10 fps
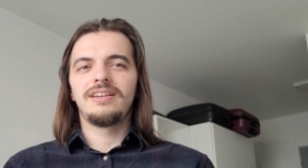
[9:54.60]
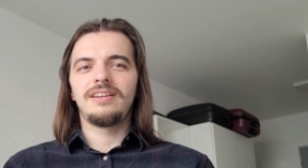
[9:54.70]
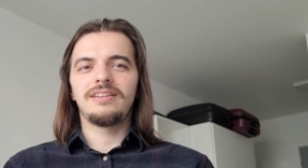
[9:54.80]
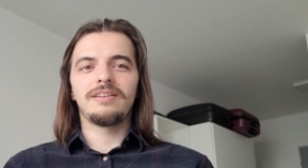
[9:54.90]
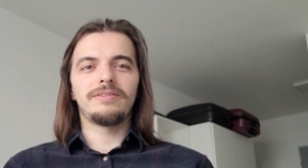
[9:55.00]

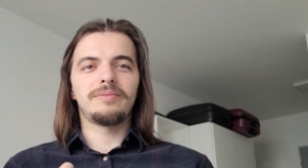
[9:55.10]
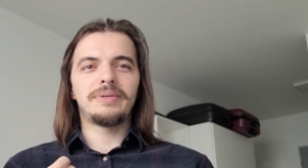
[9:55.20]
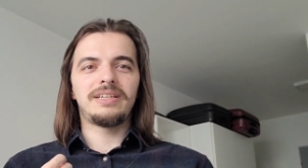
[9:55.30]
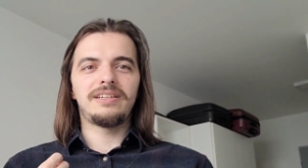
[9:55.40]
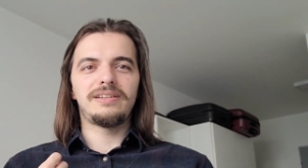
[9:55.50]
And given
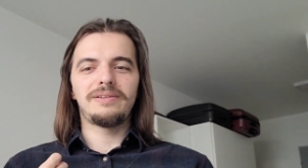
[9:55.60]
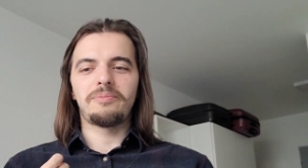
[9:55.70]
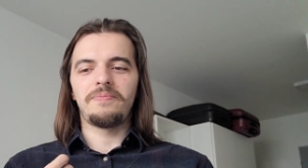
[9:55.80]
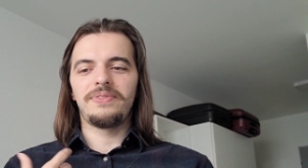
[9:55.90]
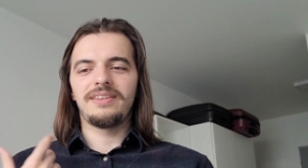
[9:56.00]

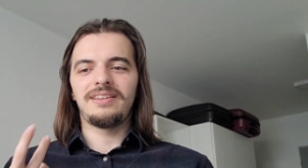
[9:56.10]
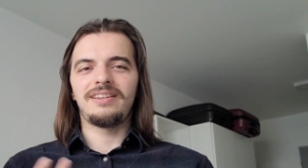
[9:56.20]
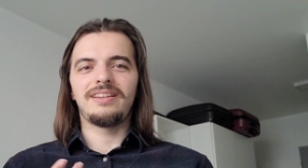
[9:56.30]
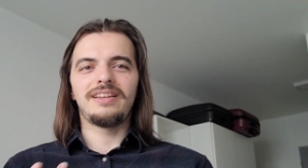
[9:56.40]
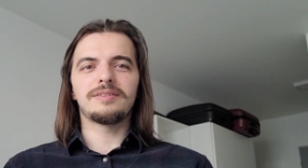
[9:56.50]
my uh,
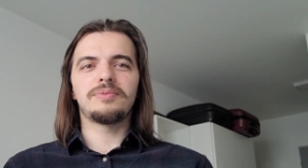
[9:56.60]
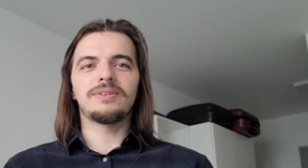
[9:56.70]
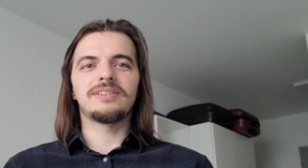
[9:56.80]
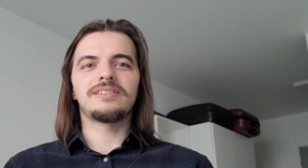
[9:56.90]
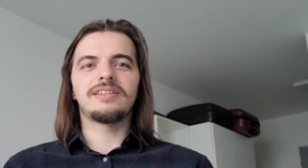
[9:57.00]
next
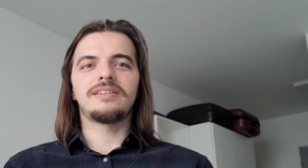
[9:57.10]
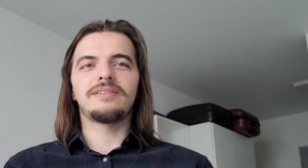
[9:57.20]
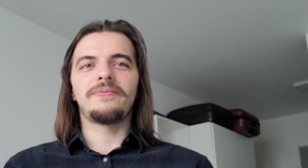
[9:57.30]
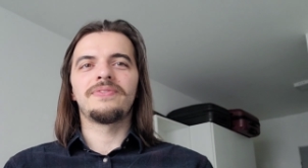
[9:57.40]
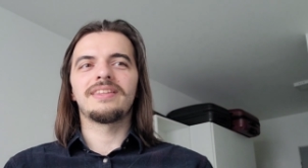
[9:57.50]
book is,
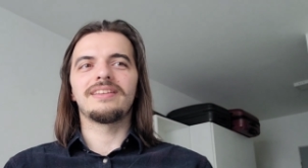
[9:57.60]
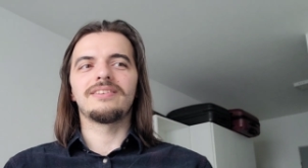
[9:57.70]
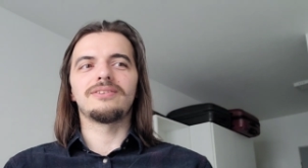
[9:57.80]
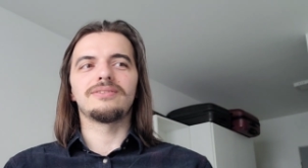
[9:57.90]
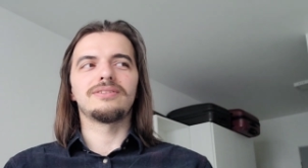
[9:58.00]
uh,
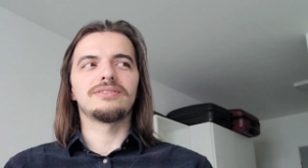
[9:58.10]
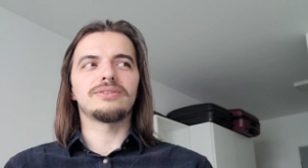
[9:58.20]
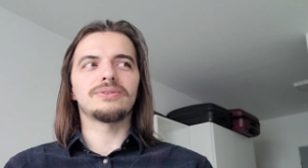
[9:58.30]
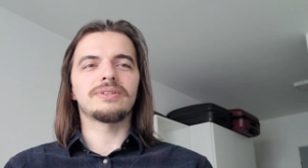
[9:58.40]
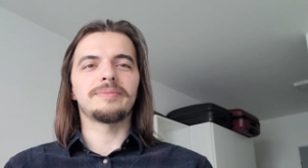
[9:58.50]
uh, is
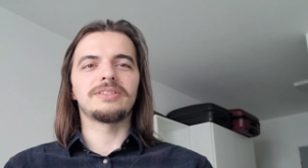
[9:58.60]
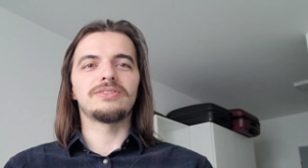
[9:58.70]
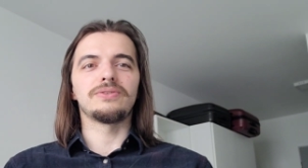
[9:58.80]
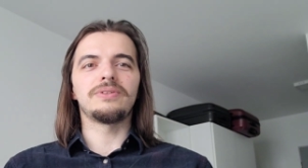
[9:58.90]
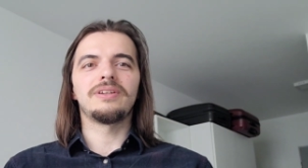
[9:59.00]
also coming
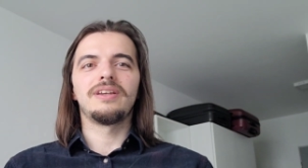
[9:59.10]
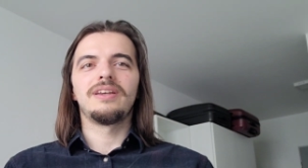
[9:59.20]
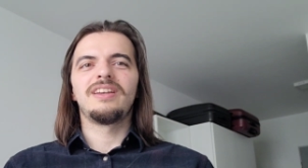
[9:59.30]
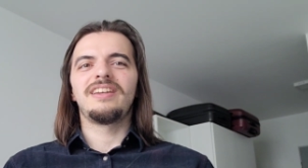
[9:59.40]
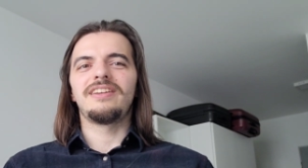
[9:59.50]
soon,
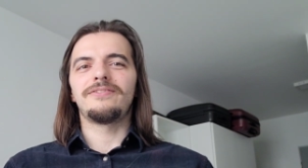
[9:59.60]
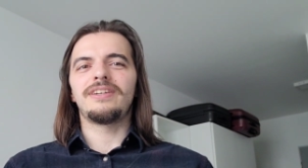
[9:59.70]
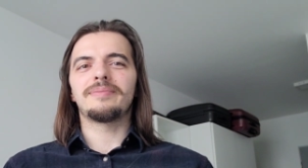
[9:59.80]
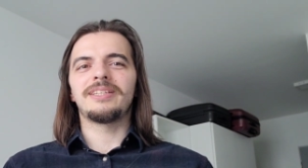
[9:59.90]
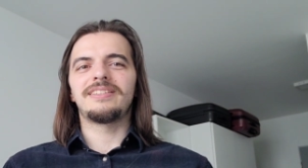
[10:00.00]
in
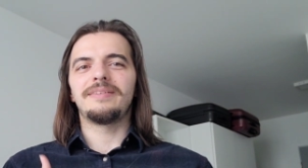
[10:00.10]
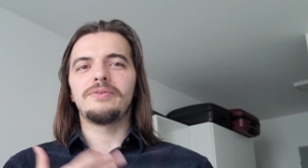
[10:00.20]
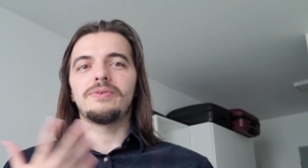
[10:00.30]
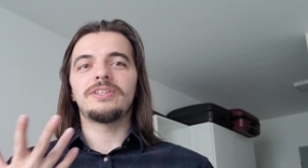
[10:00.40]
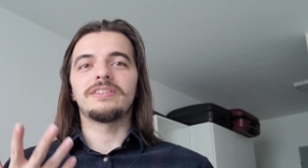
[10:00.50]
fact, by the time
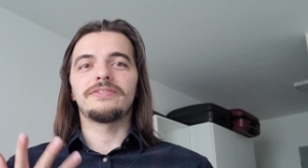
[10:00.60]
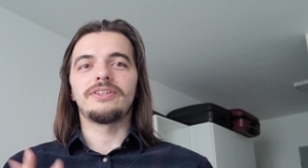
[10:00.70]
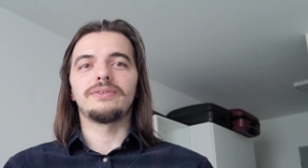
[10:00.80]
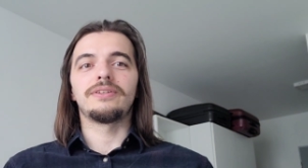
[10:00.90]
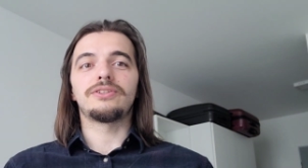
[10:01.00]
you watch this
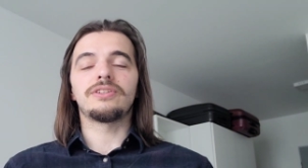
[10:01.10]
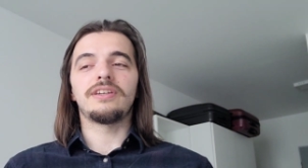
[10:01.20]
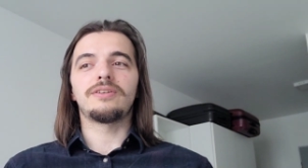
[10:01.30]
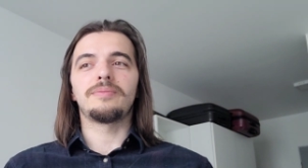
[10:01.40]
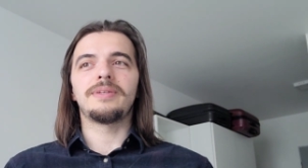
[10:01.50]
video, there should
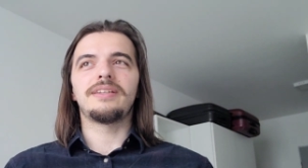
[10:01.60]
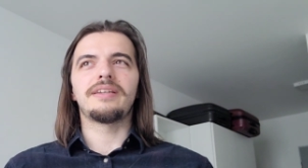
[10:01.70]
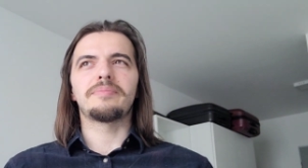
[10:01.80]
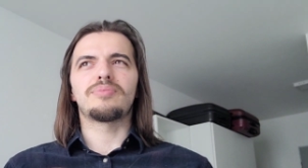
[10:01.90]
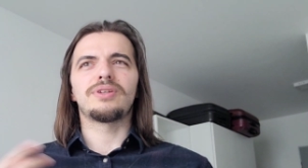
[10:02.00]
either be
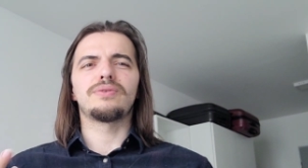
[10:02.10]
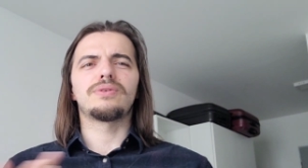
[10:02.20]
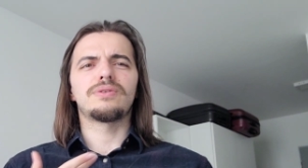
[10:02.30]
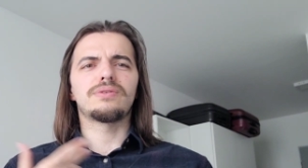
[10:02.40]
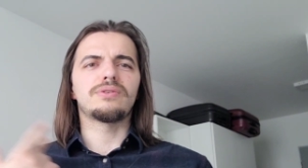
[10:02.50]
a pre-order